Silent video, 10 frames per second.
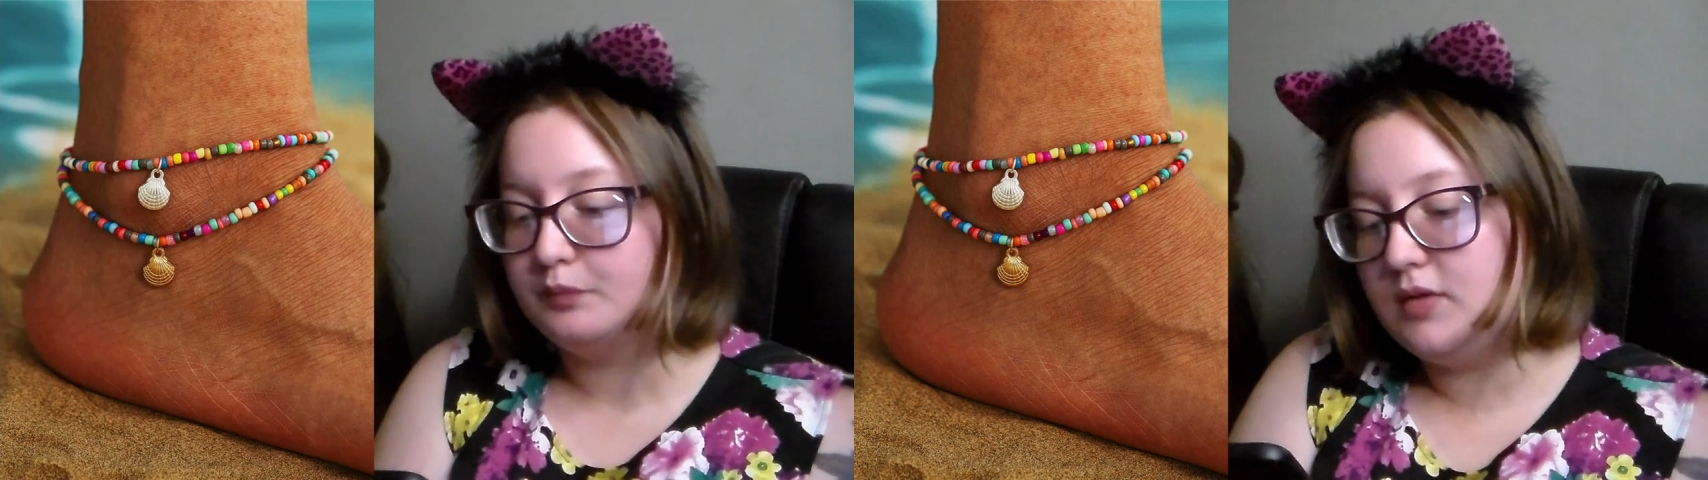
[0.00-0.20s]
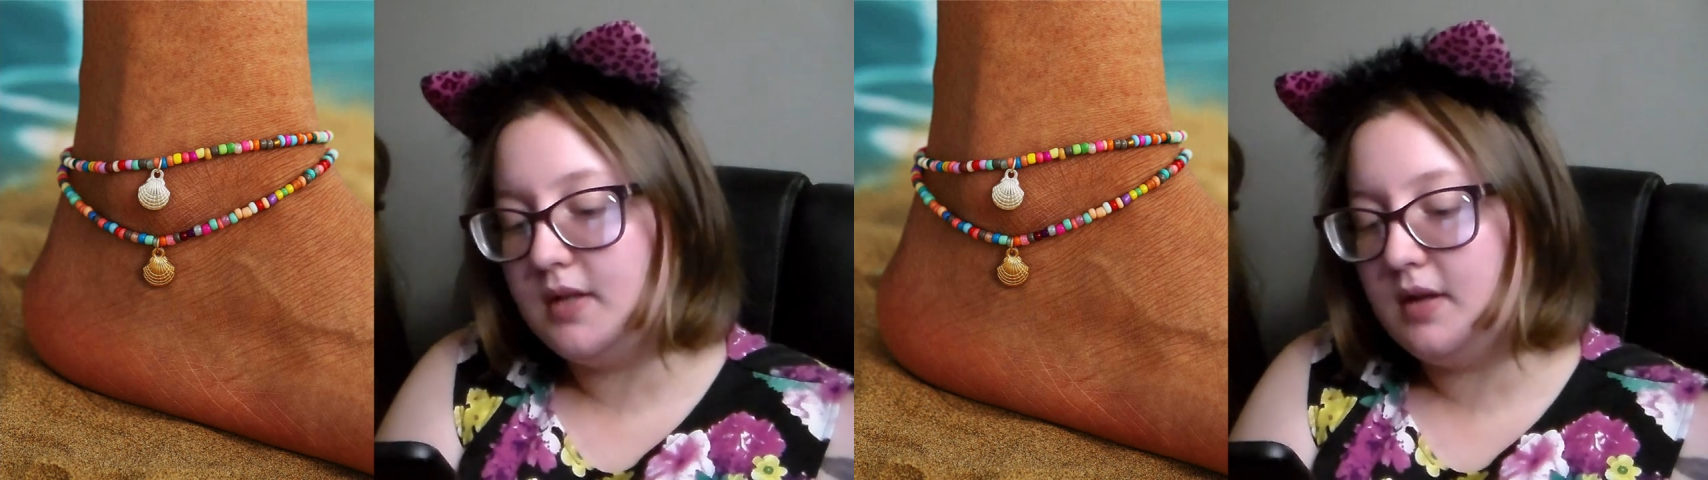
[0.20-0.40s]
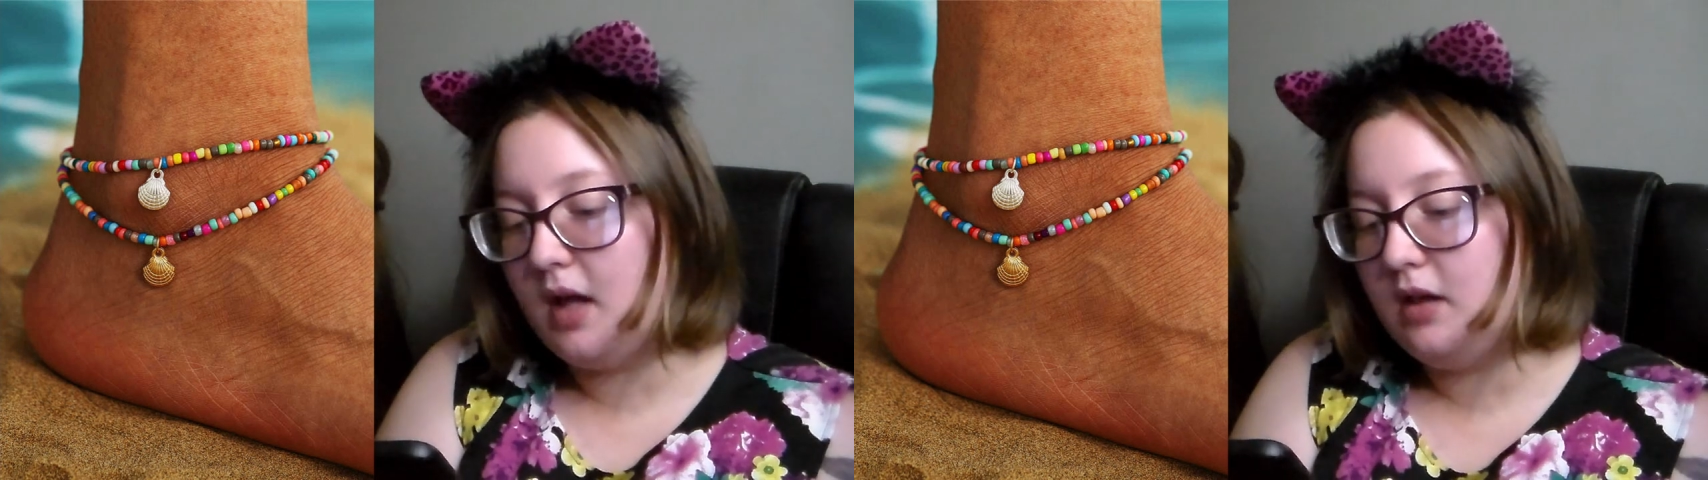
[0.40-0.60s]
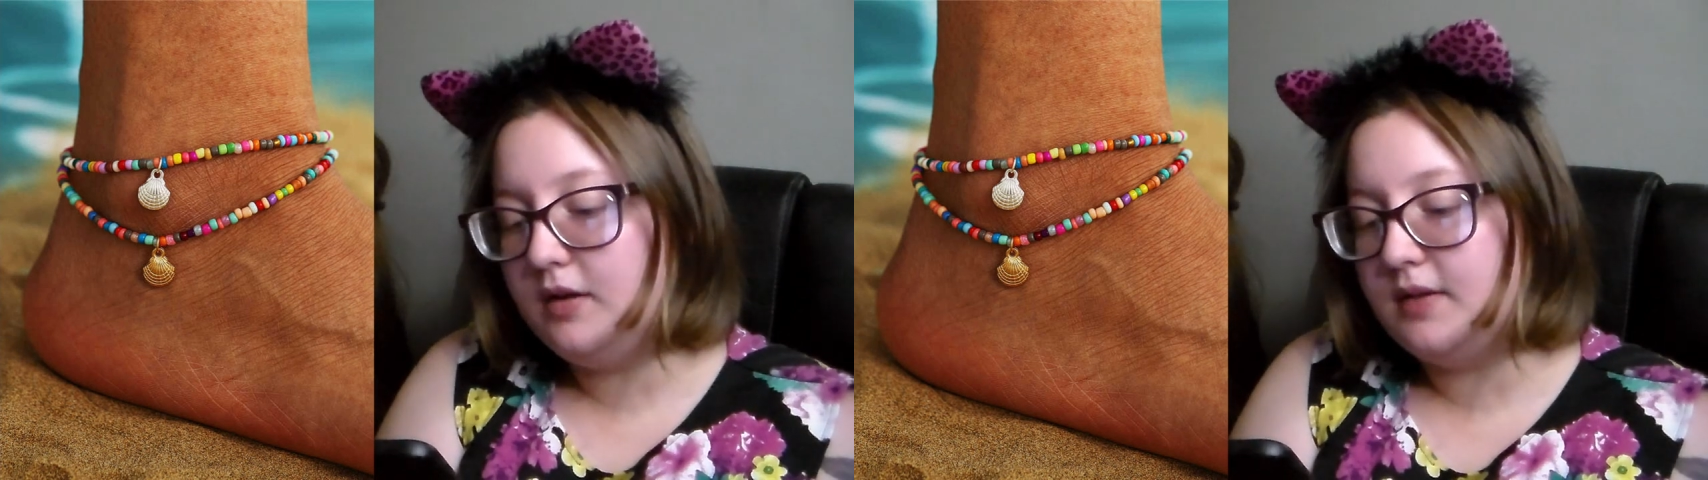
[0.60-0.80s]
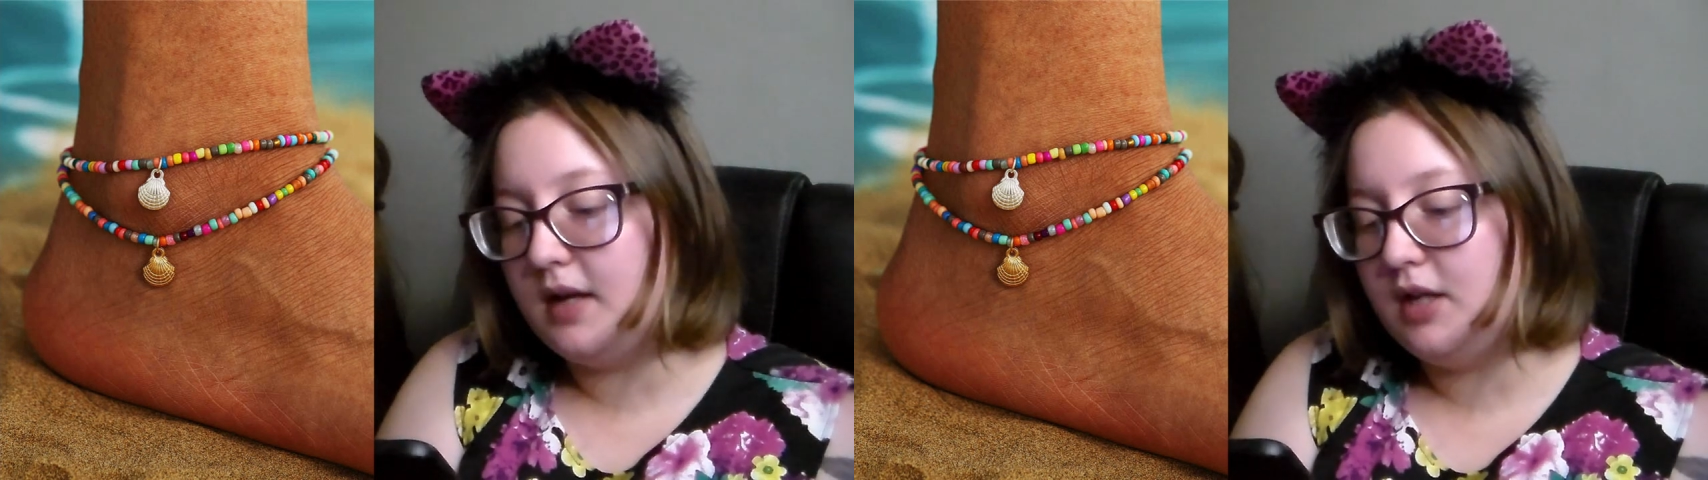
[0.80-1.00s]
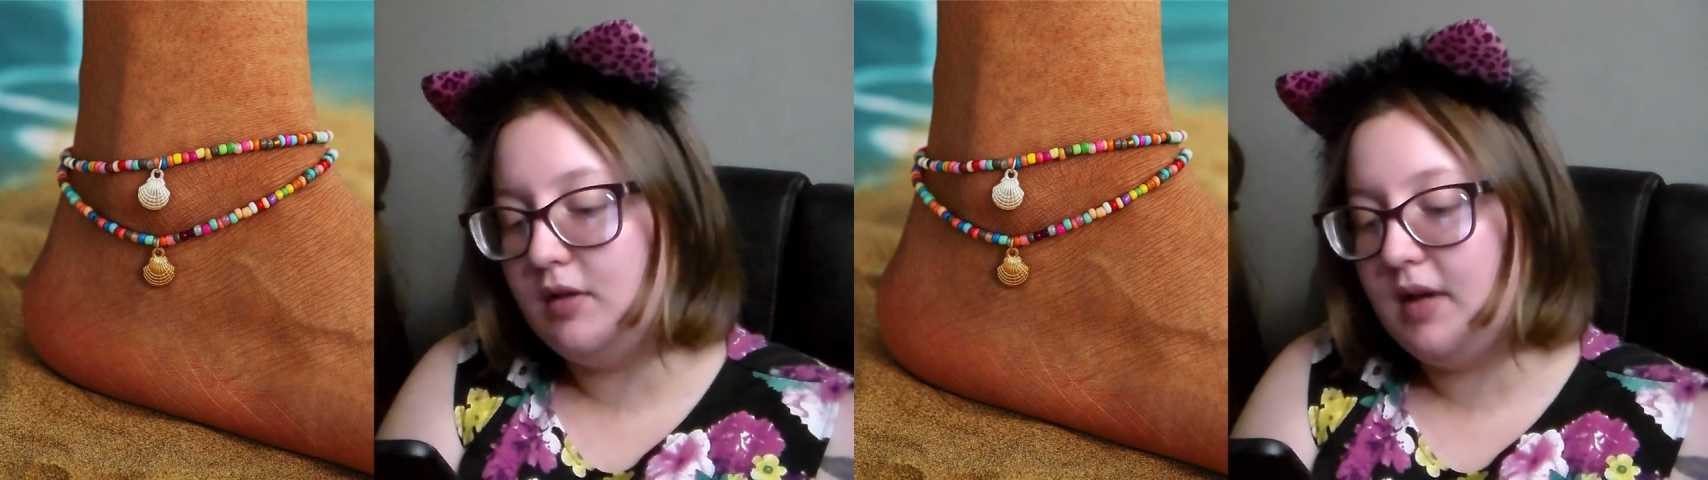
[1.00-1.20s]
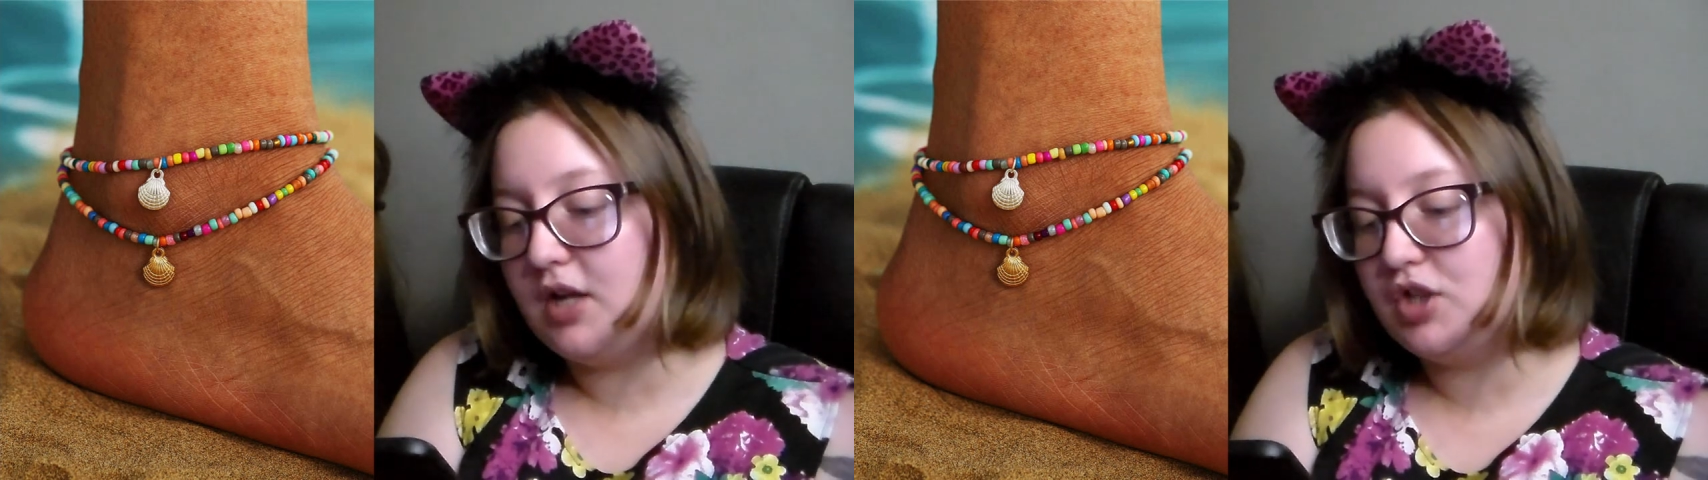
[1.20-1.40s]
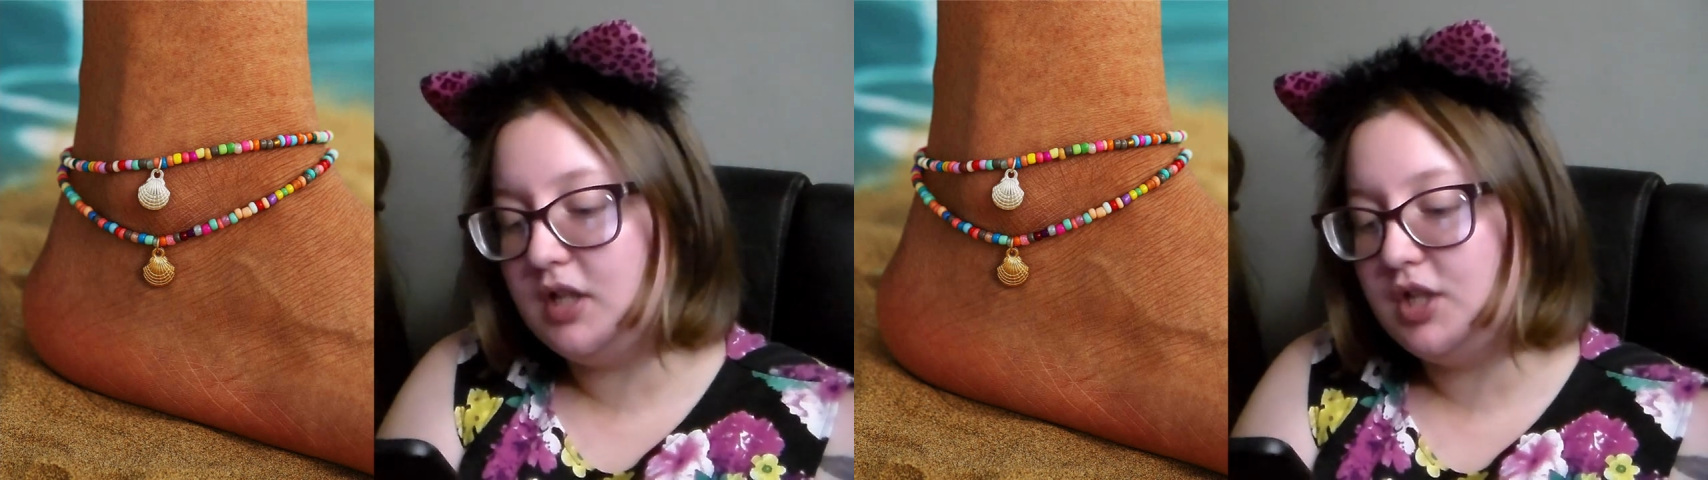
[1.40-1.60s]
Also, the color that you
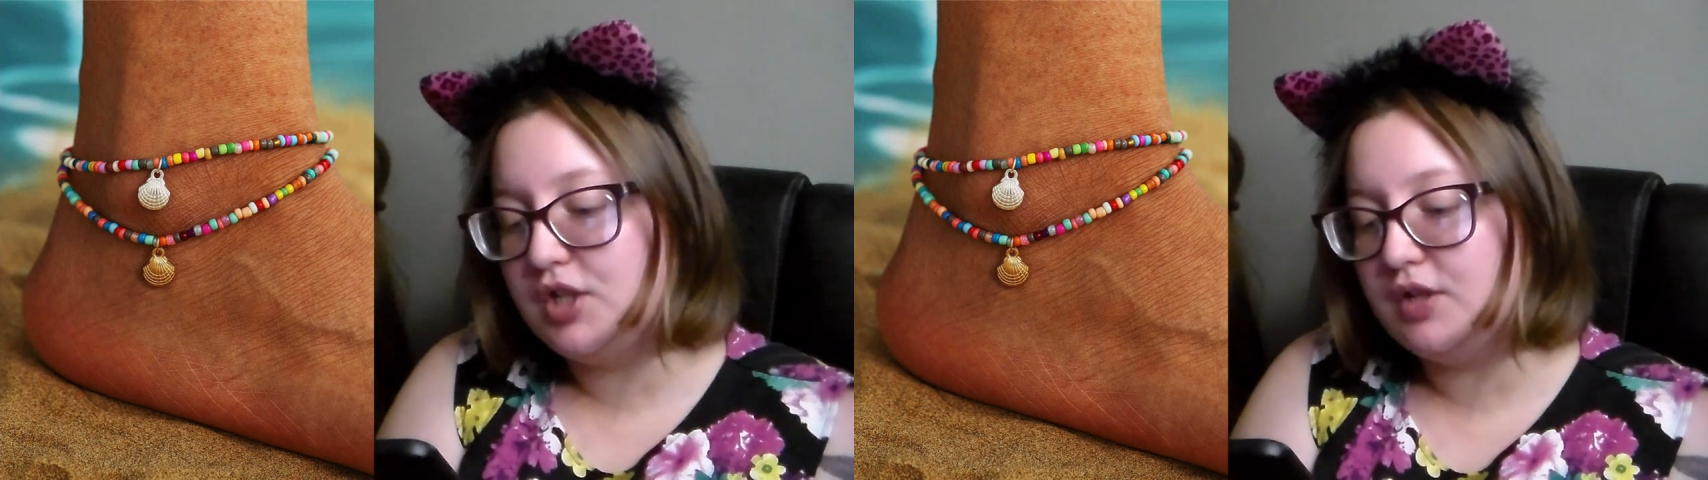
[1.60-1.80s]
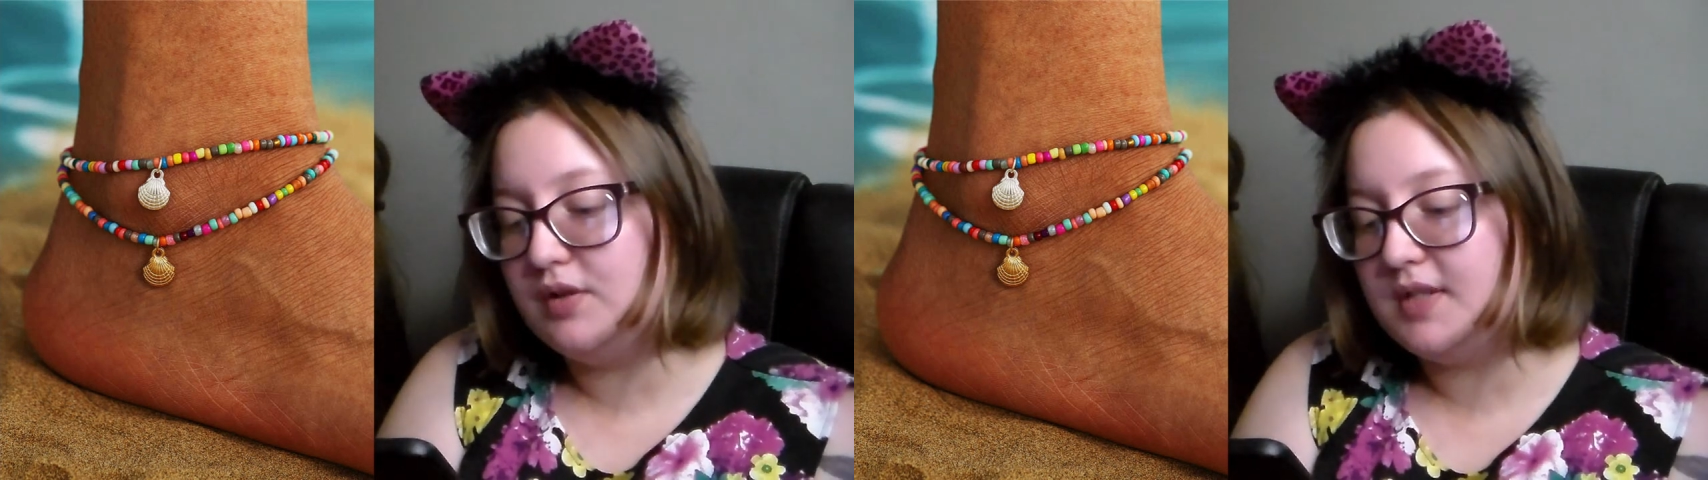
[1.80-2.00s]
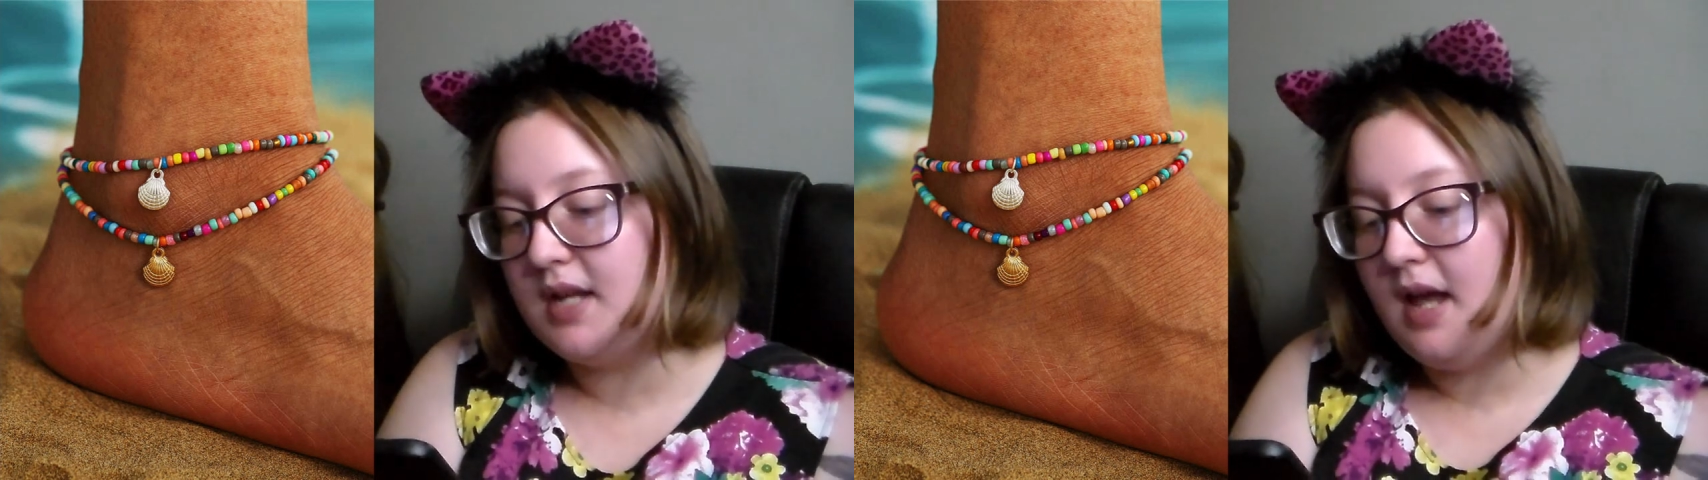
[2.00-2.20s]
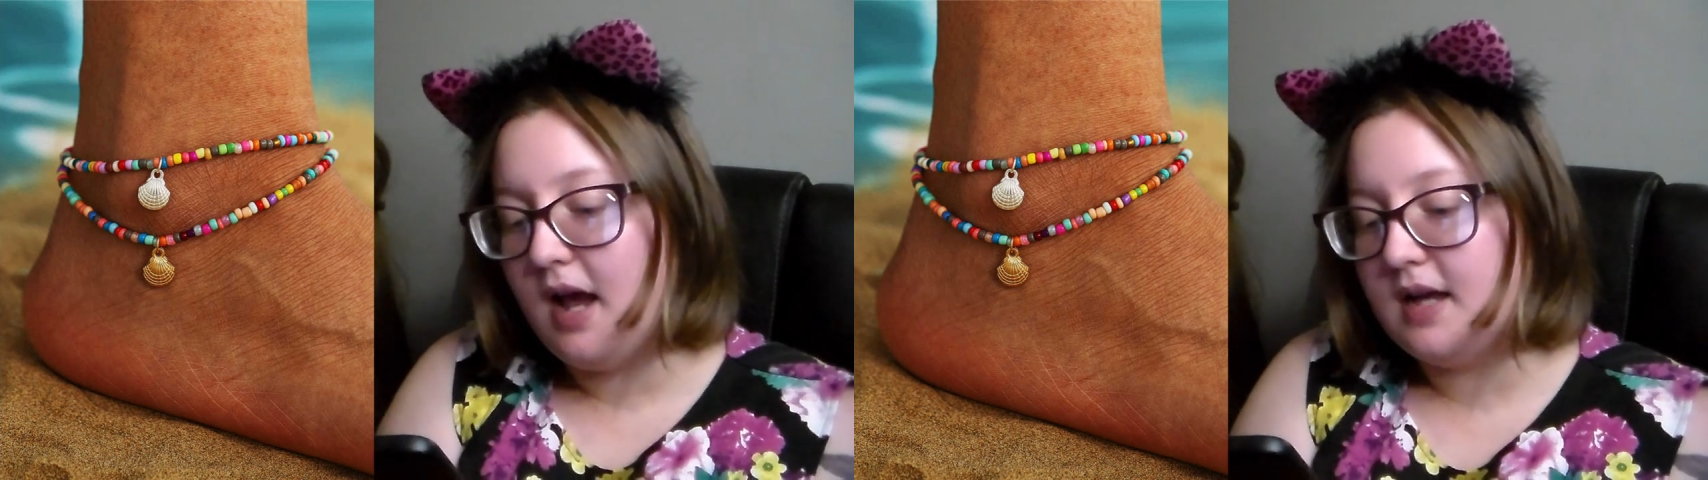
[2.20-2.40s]
casually choose